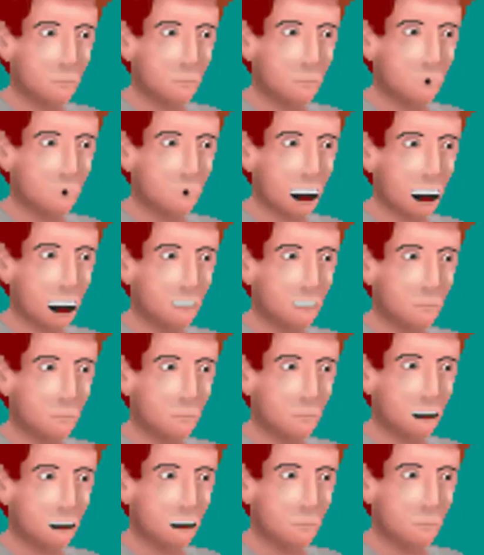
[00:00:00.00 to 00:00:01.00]
God, I had
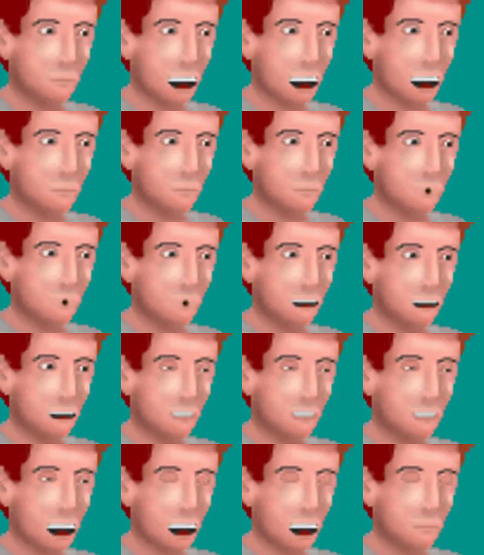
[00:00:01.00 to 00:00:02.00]
almost managed to
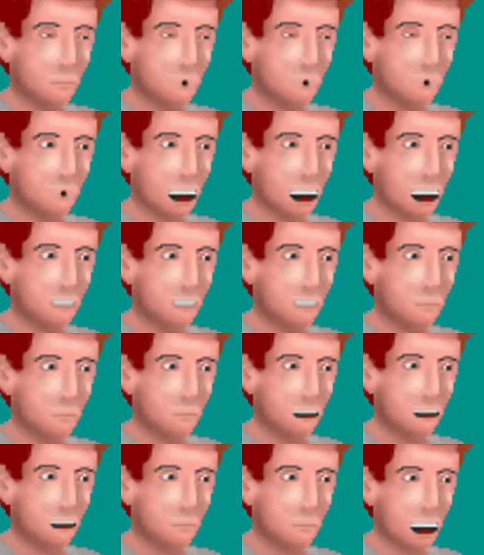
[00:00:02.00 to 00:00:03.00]
forget about
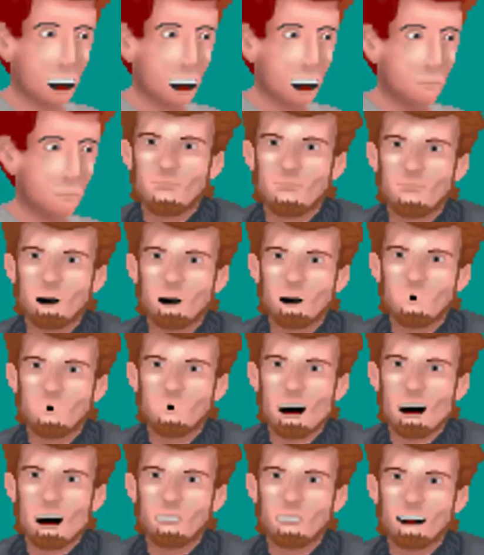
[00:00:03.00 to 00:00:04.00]

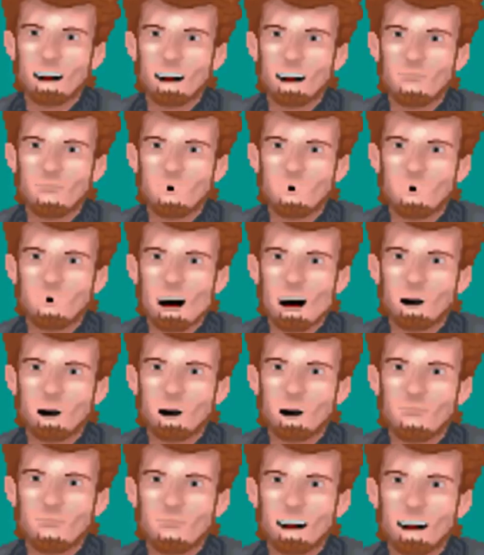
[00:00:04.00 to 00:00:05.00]
that. We'll be
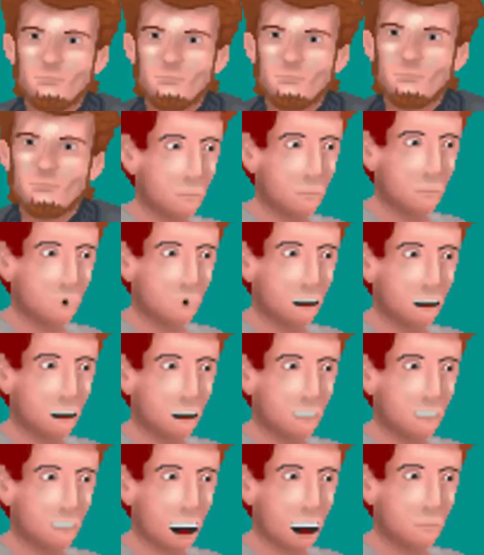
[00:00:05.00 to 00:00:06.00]
sure to tune in.
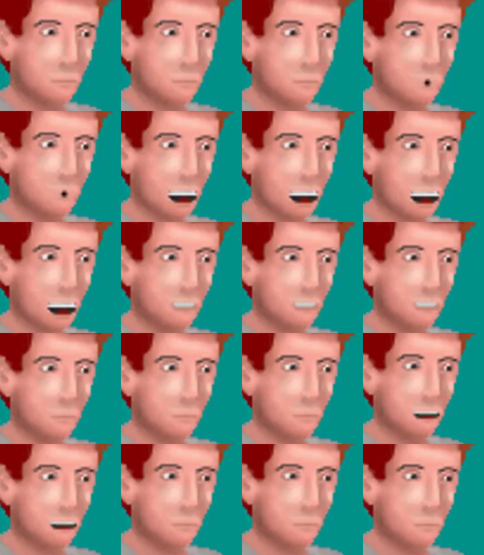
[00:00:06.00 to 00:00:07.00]
I don't
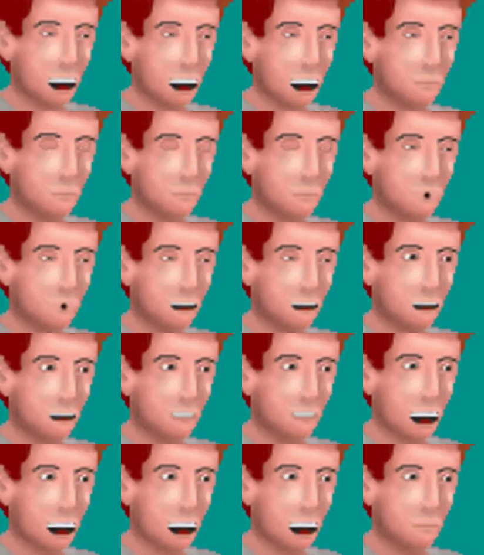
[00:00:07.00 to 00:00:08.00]
suppose either of you would
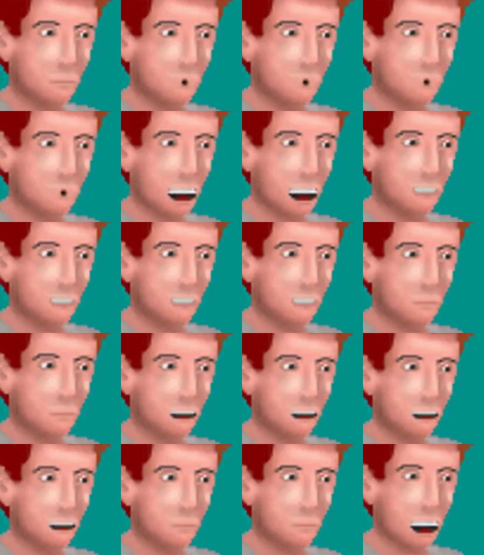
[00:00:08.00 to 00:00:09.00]
prefer going in for
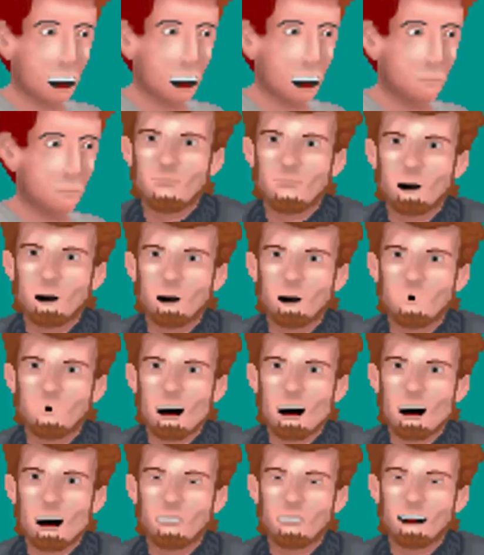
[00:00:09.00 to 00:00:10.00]
me.
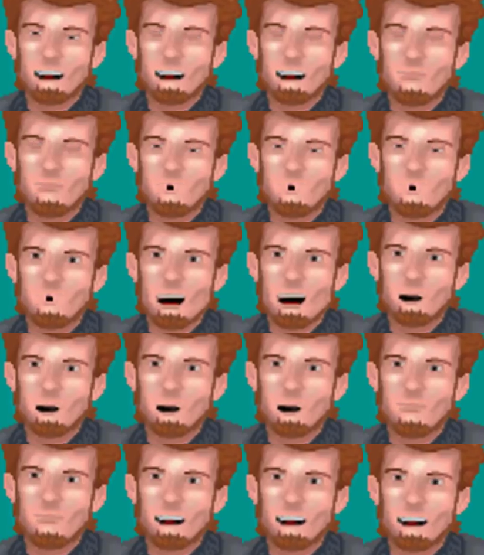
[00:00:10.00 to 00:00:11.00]
I'd love to,
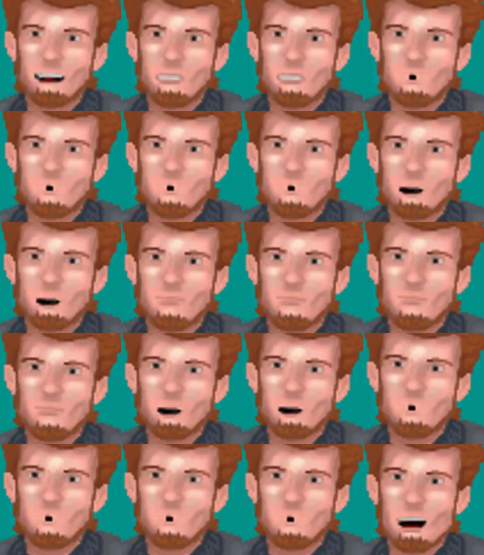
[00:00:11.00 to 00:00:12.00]
but huh, actually
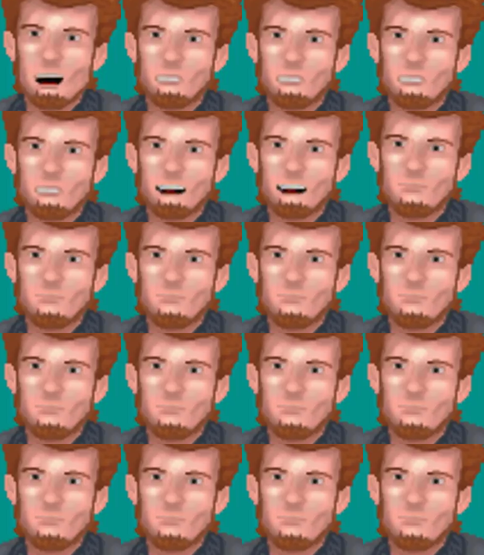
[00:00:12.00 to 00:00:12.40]
wouldn't love to.